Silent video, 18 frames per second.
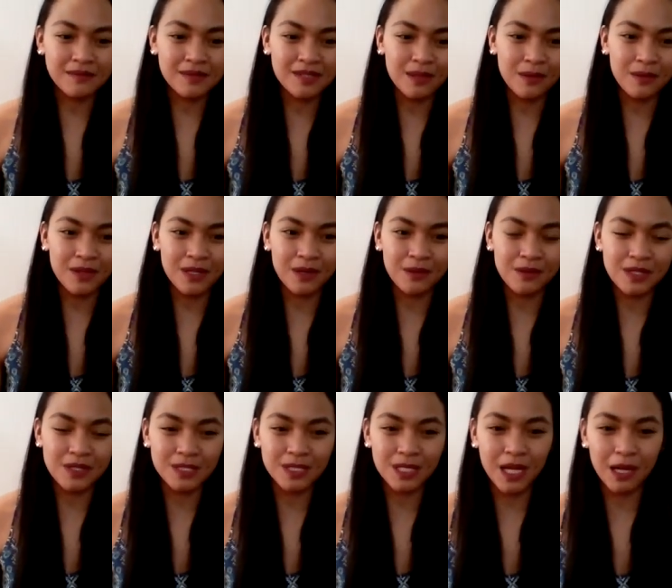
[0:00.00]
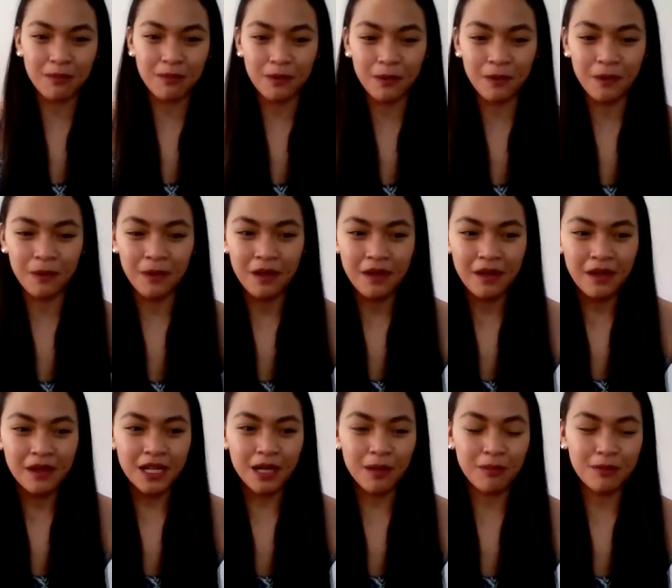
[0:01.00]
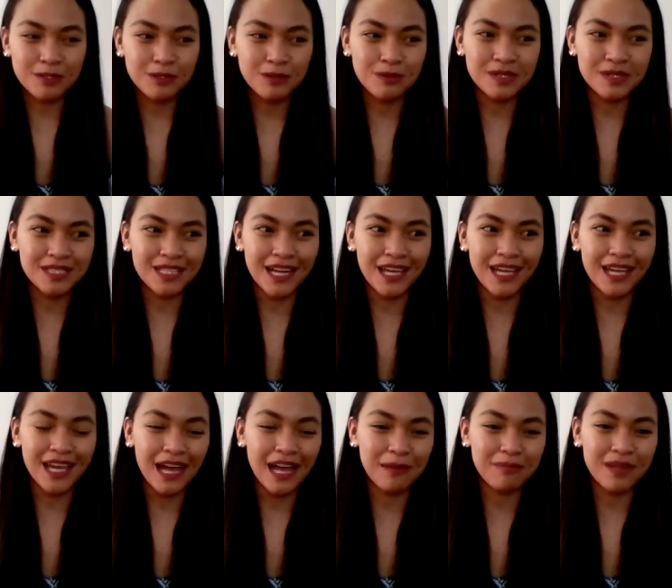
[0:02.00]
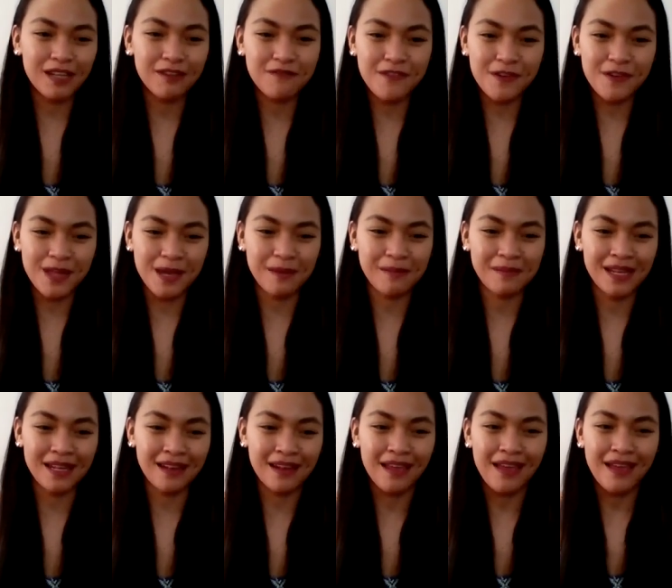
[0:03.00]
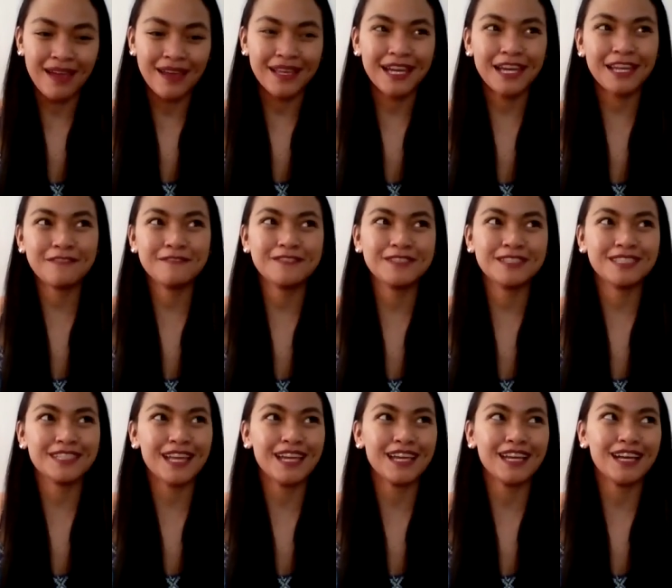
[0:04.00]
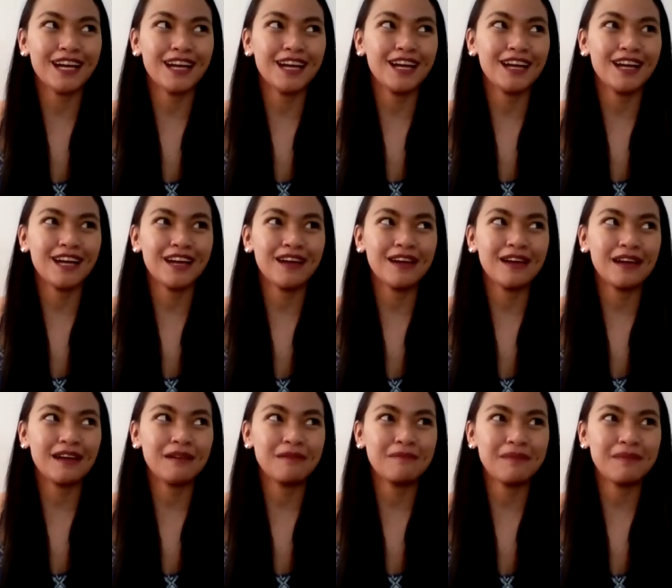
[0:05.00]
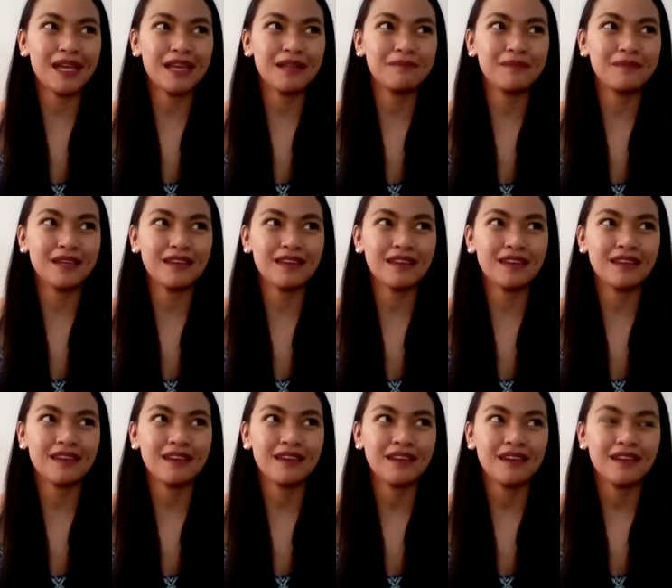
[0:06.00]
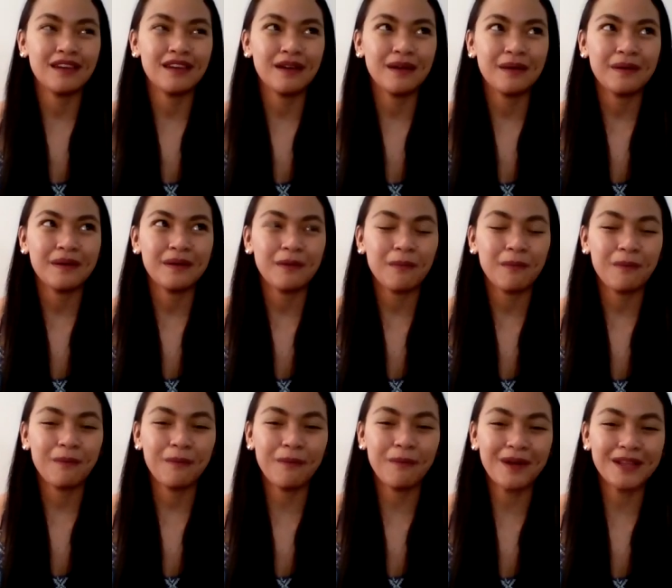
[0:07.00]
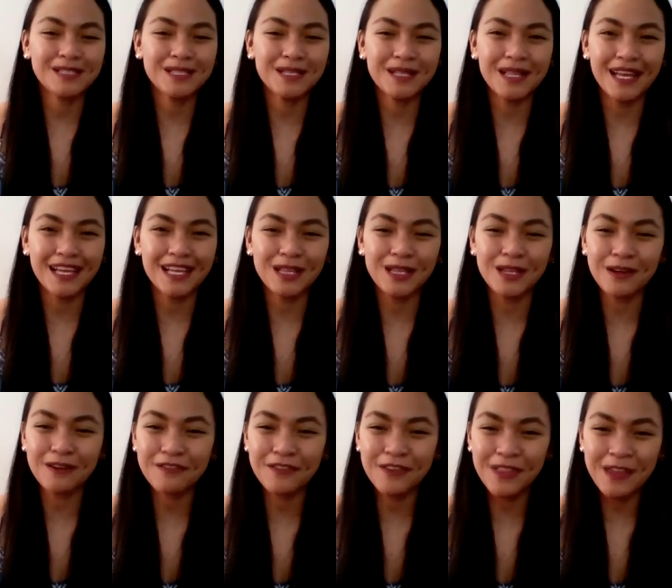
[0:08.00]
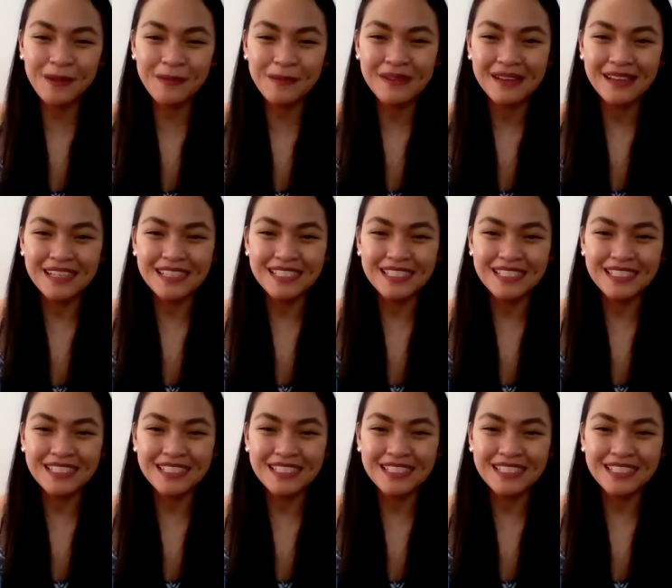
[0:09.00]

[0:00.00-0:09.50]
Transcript: So there's a couple tunes that I played for them, and kind of just like made me want to like look for them.